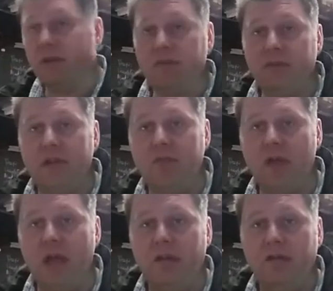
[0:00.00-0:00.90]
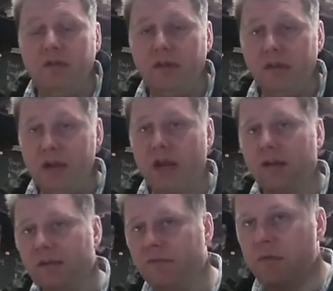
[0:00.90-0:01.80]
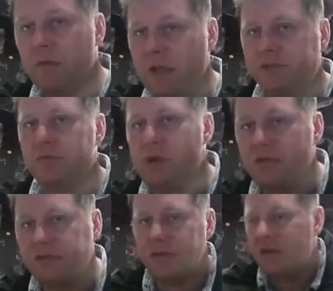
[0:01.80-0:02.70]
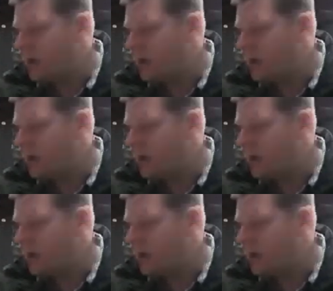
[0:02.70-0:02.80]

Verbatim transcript: out to the Hitman, Nick from Hitman's House.